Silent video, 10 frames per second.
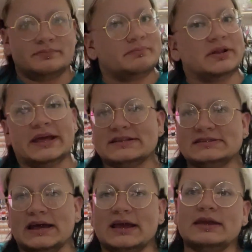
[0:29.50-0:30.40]
Plants
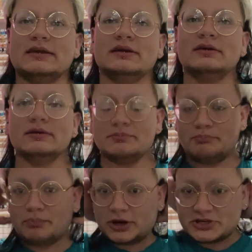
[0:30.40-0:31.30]
I
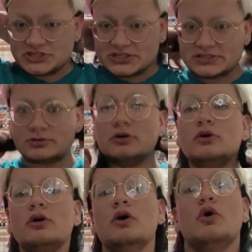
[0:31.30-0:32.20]
purchased
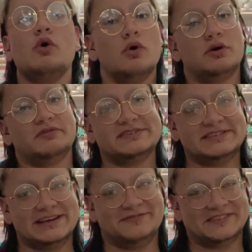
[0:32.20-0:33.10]
or
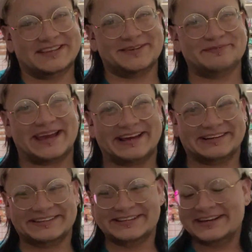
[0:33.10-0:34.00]
received in the
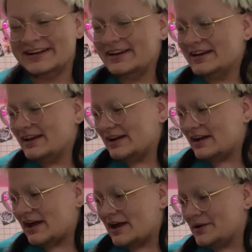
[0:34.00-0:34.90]
mail.
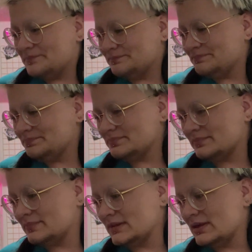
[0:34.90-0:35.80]
The
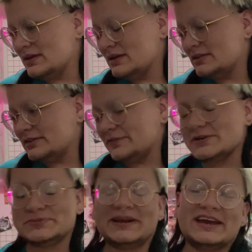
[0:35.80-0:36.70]

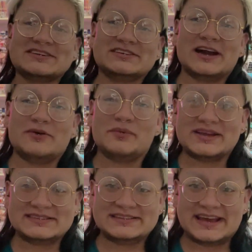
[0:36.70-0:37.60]
first one I actually got
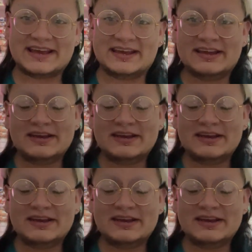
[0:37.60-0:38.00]
Wednesday